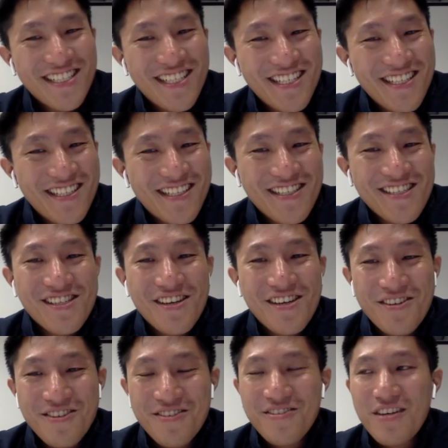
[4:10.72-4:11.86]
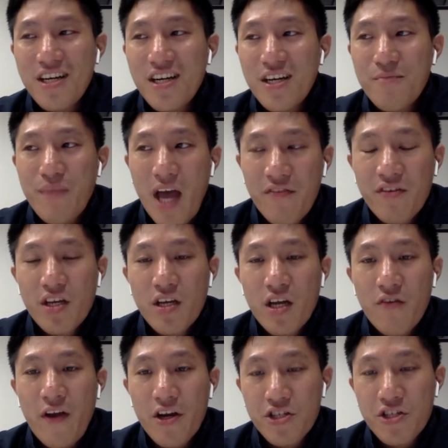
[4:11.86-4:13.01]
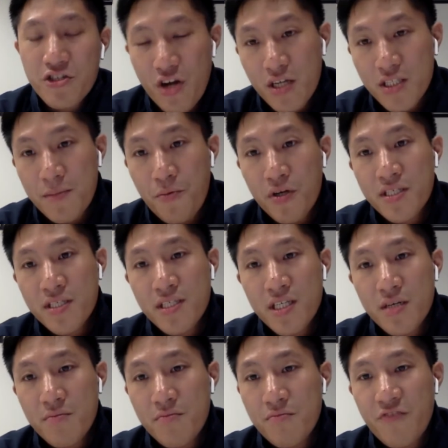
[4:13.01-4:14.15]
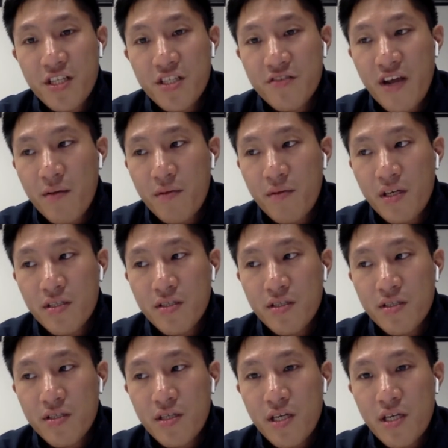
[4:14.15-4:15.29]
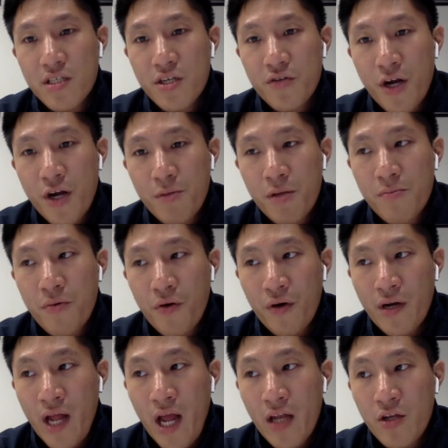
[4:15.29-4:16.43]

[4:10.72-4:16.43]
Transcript: So having a very strong support system, friends, families, is incredibly important.